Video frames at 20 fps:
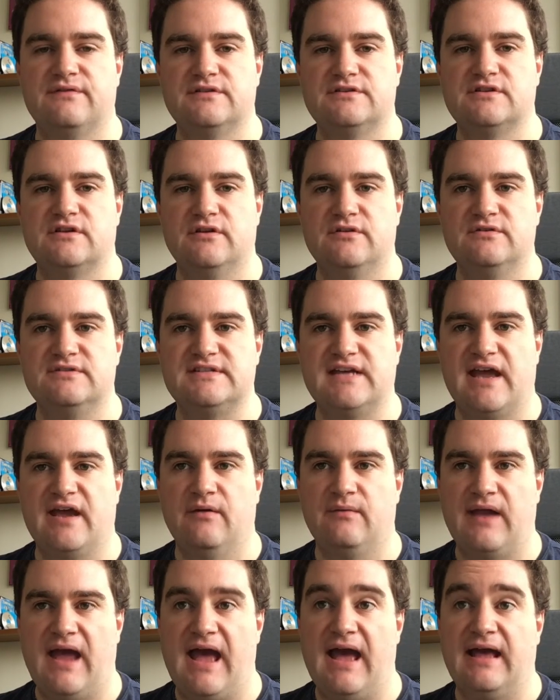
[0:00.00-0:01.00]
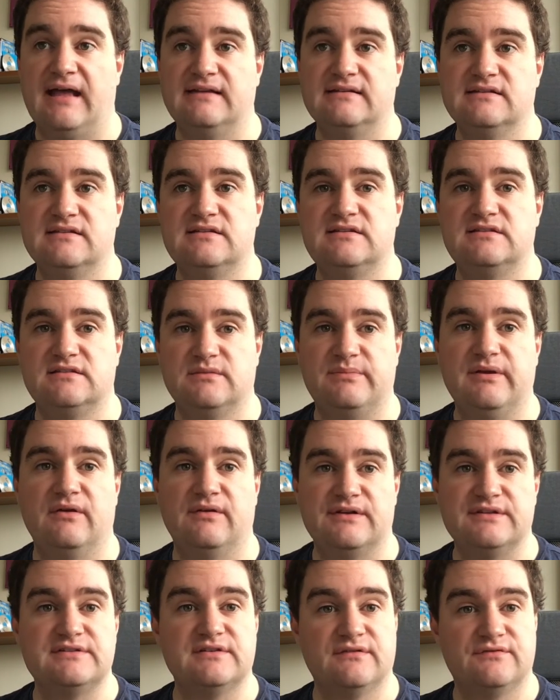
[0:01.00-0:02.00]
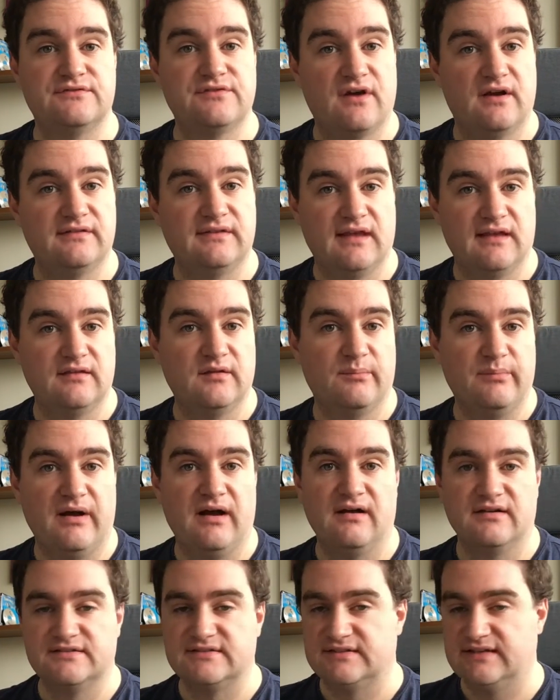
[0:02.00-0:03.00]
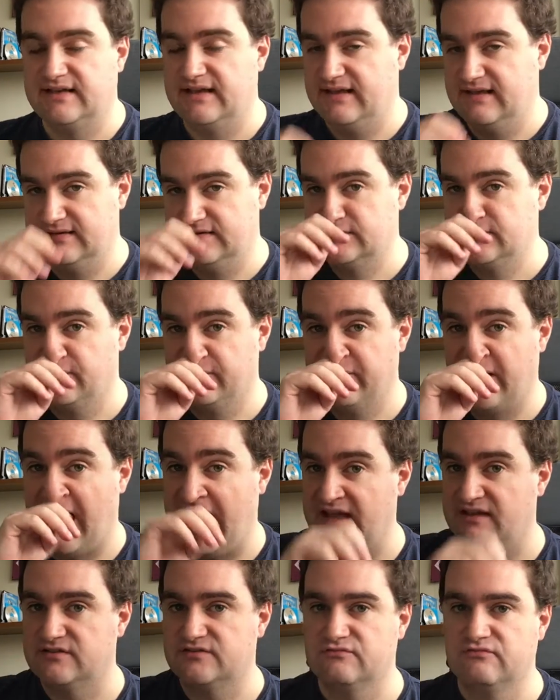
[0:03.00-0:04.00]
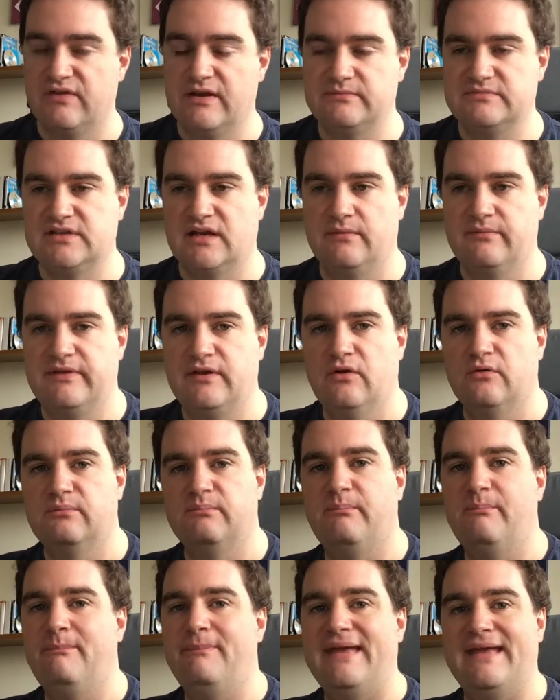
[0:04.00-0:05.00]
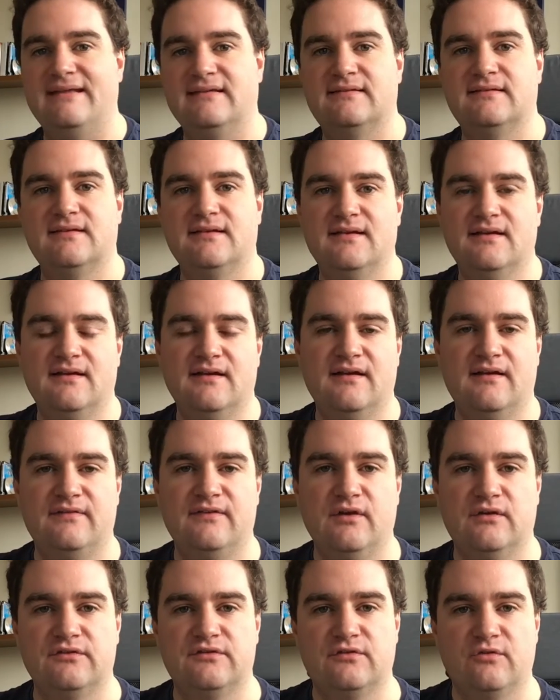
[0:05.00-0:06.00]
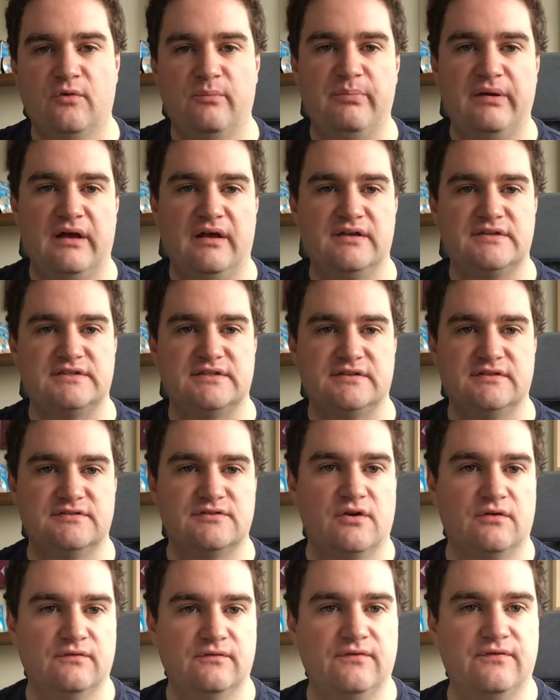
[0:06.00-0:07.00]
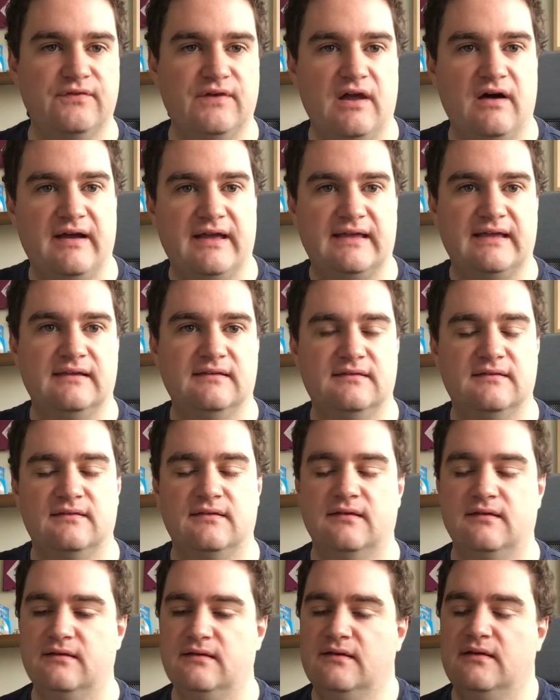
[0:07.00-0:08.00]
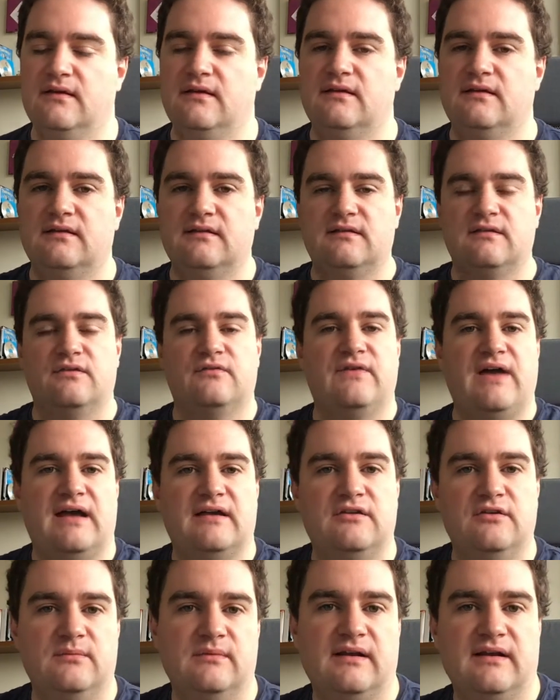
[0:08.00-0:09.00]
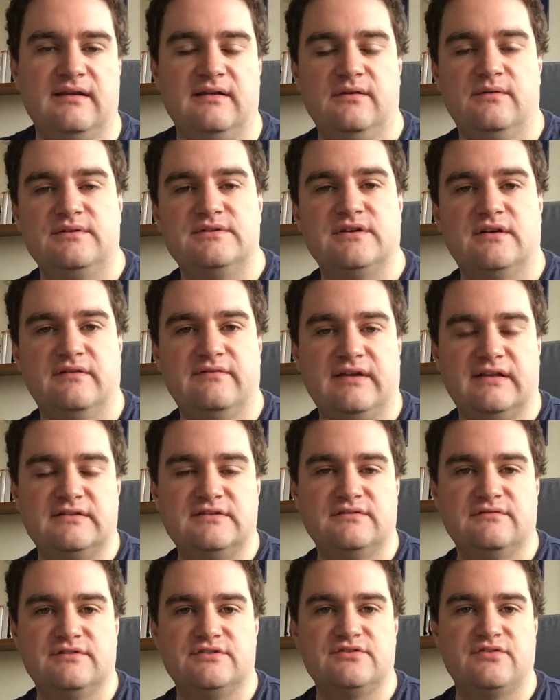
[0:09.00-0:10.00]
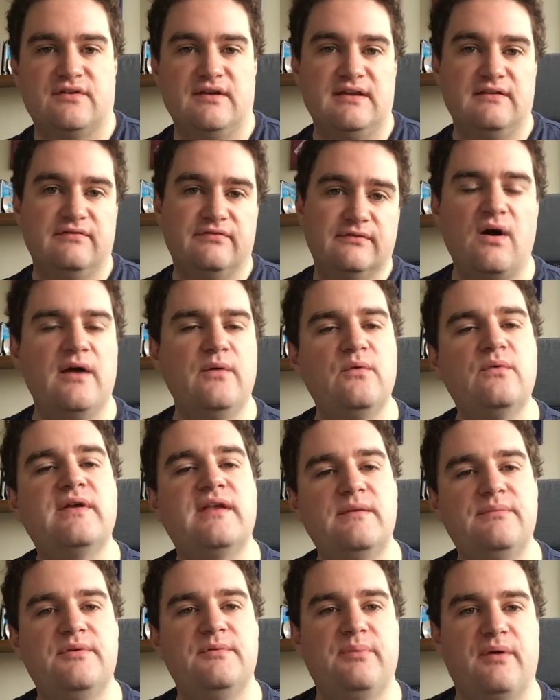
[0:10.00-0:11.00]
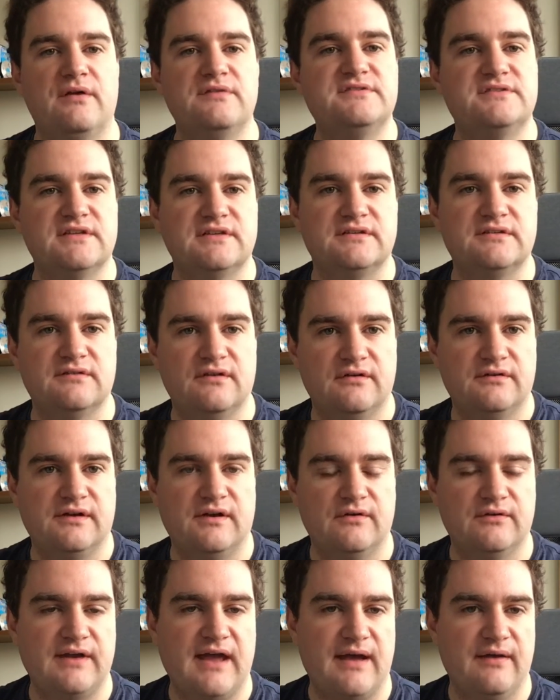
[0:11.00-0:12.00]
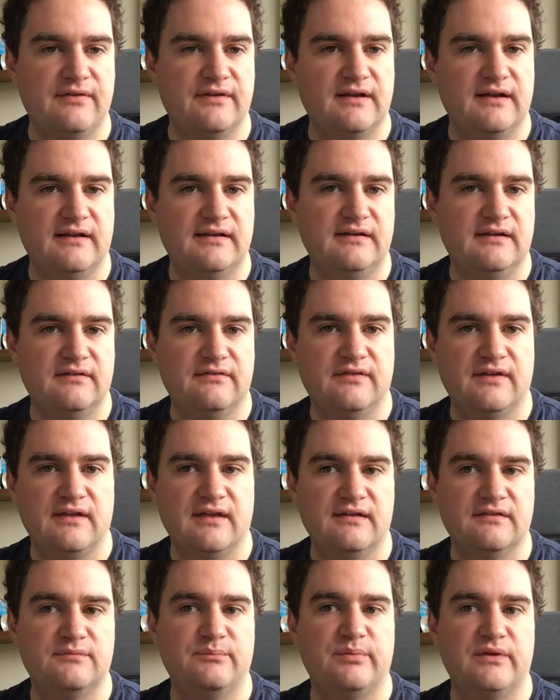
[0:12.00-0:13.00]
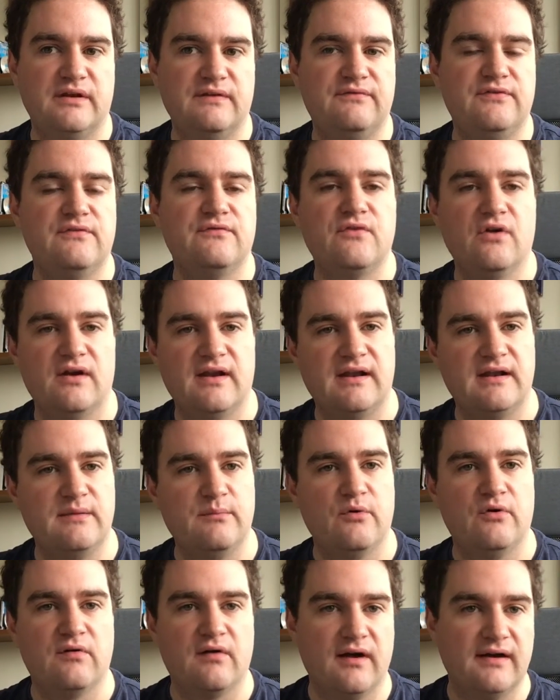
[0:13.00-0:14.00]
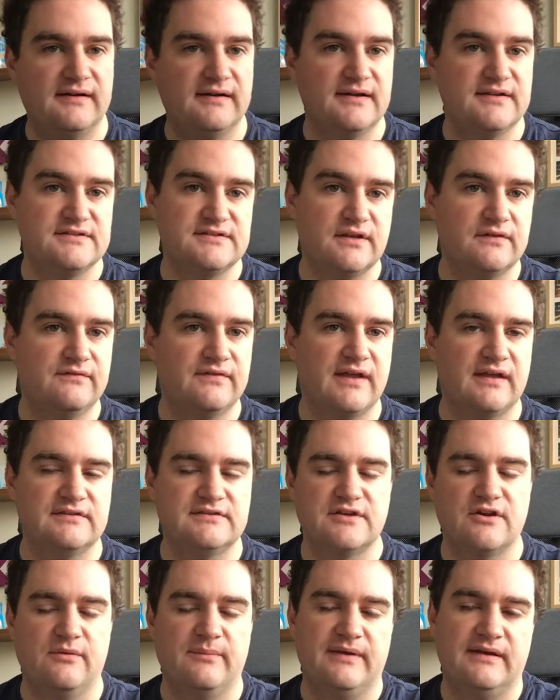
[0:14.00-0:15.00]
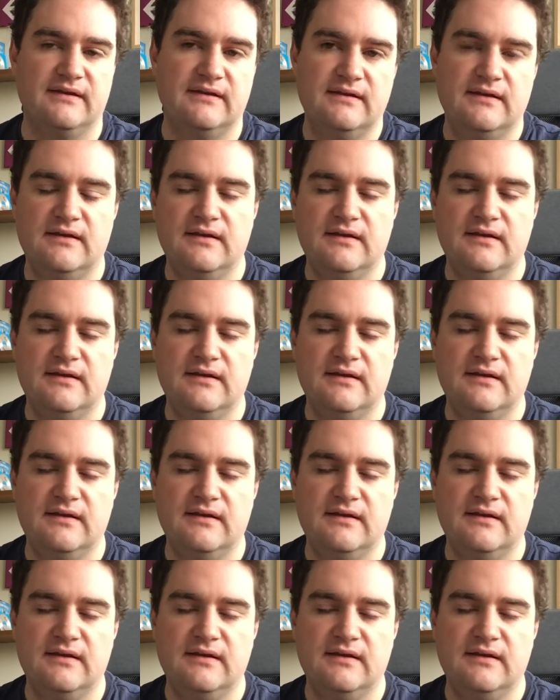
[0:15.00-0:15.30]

that's glued down. And to be honest, I've tried that in the past, and it sort of has ripped up the odd bit, and the odd sort of person has gone flying into the vacuum cleaner, which I've had to retrieve. I will keep you posted on how the cleaning thing is, but if you've got any more ideas, don't forget to comment